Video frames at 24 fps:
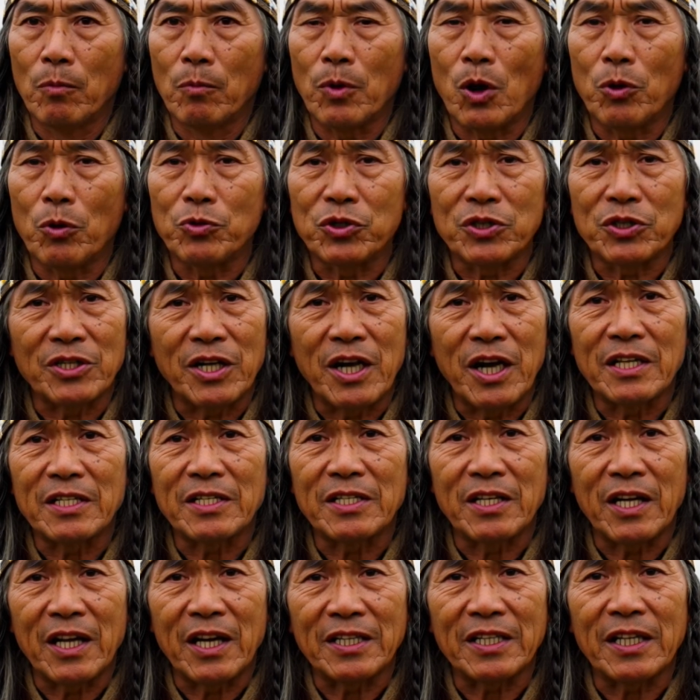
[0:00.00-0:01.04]
but computer
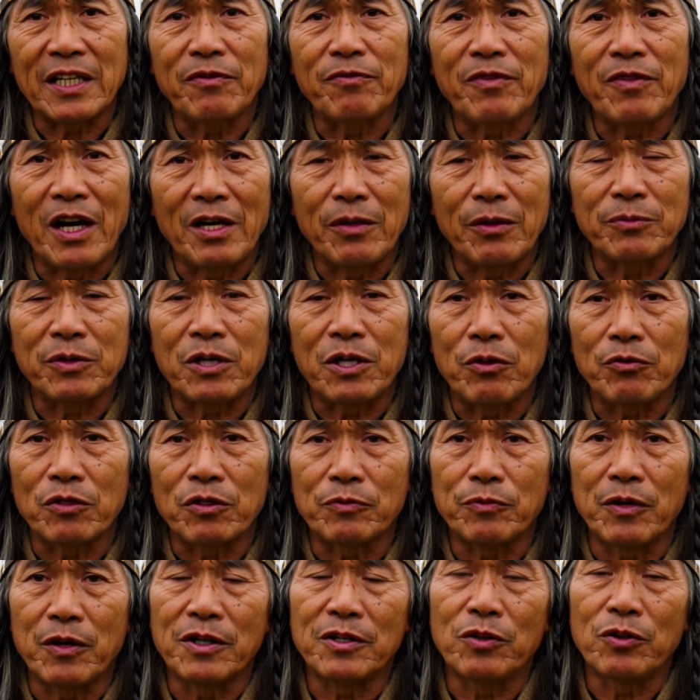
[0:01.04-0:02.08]
lights make 85%
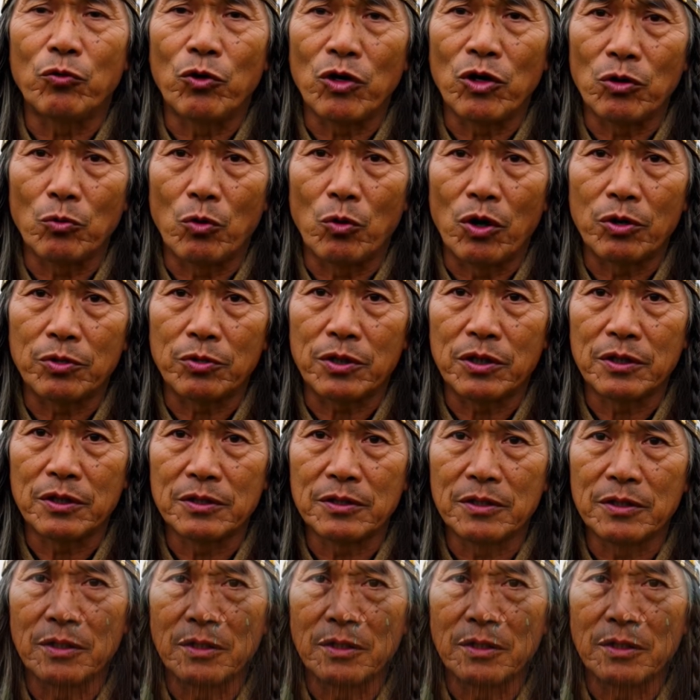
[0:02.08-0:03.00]
fuller than rural ones.